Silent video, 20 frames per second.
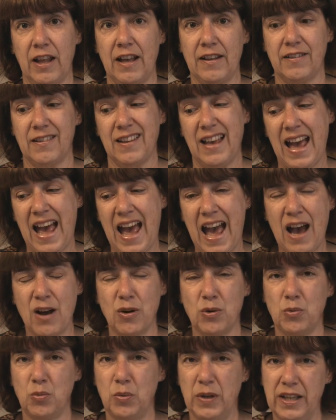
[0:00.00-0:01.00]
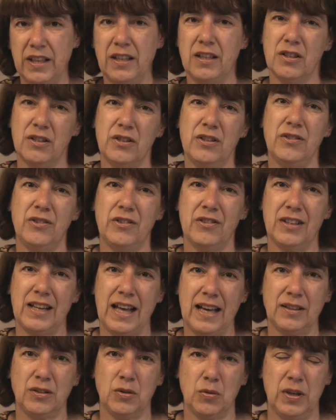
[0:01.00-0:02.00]
That's how we use
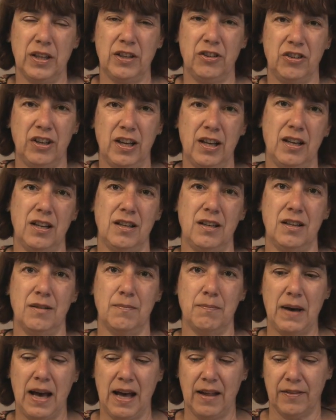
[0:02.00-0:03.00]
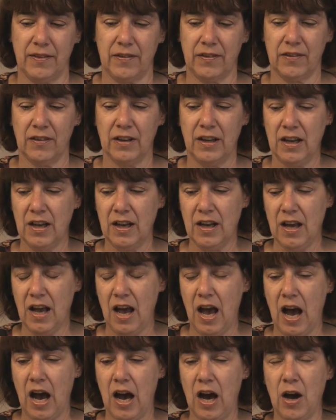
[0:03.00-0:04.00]
language in maths.
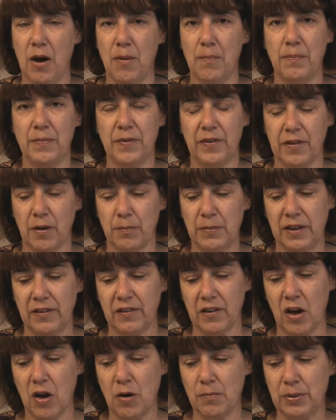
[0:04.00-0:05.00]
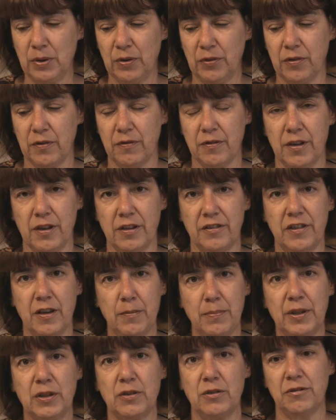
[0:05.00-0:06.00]
Some examples of the
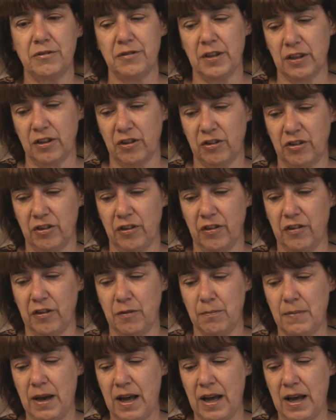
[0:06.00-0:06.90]
typical functions in